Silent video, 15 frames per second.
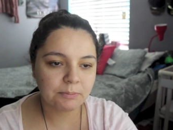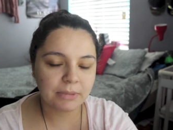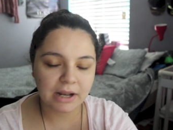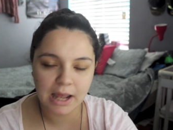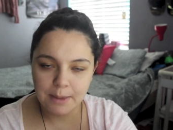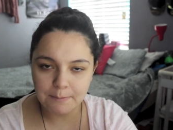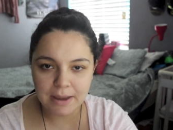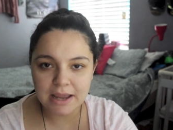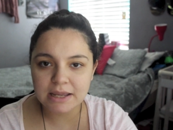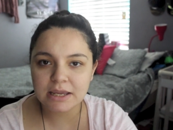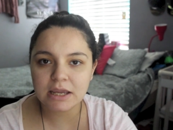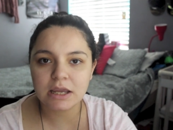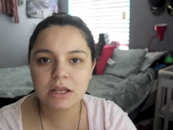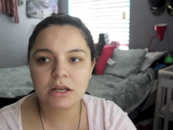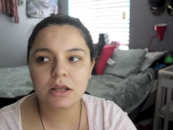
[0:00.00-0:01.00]
But I'm back
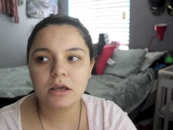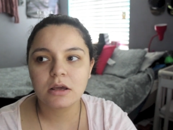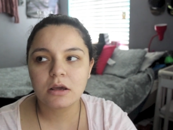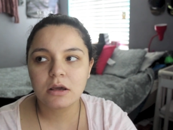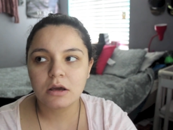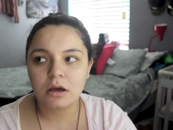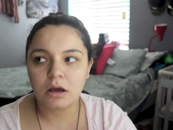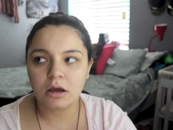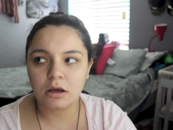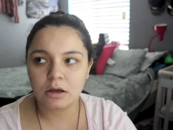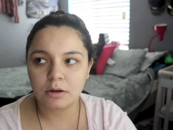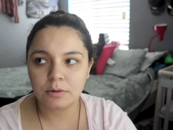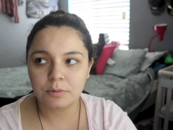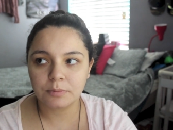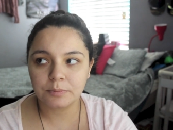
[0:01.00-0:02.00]
in,
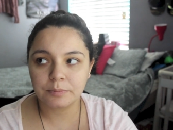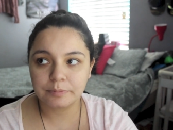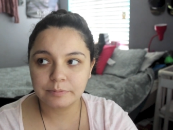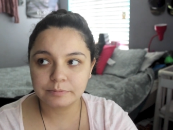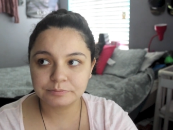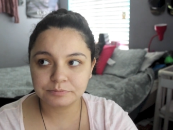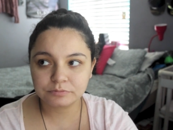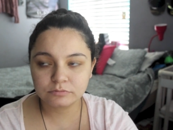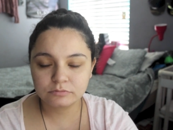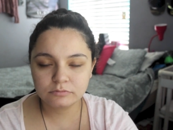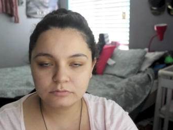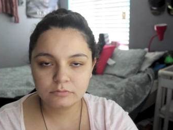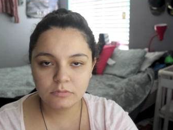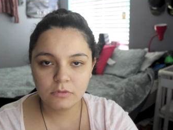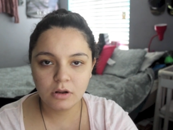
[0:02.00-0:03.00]
um,
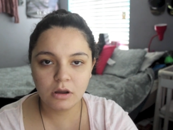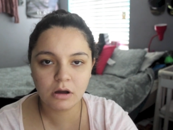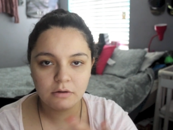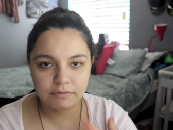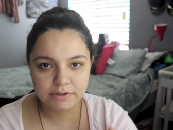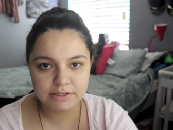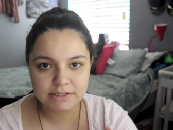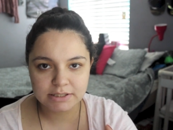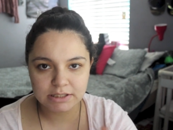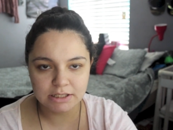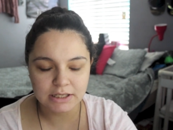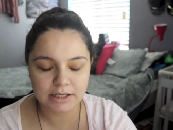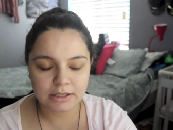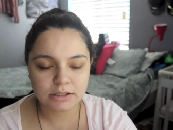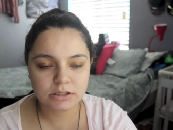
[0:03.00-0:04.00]

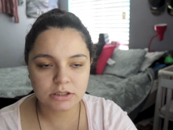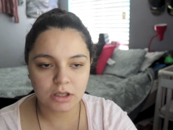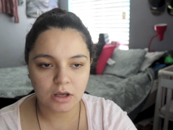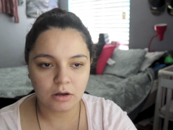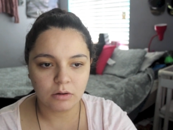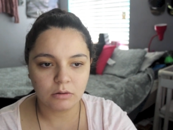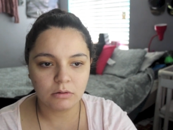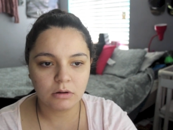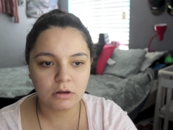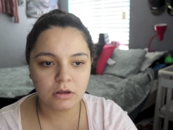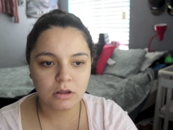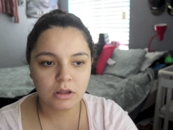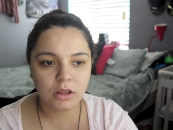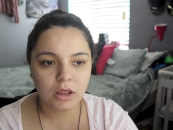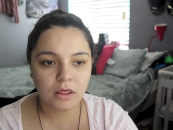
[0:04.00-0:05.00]
obviously, so
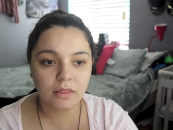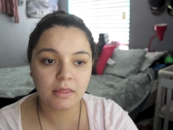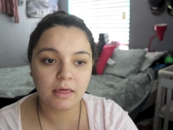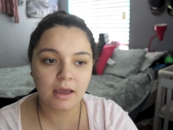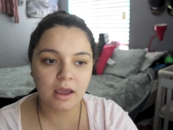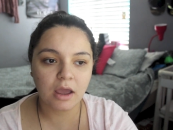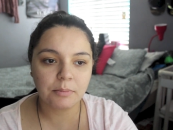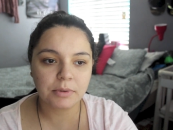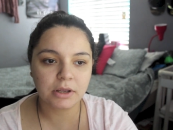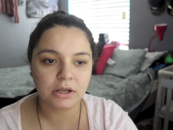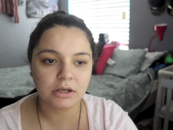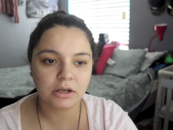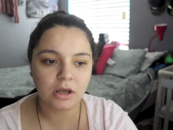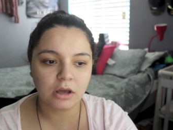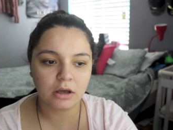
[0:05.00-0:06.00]
that
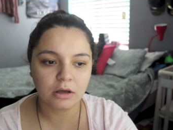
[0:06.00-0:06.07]
happened.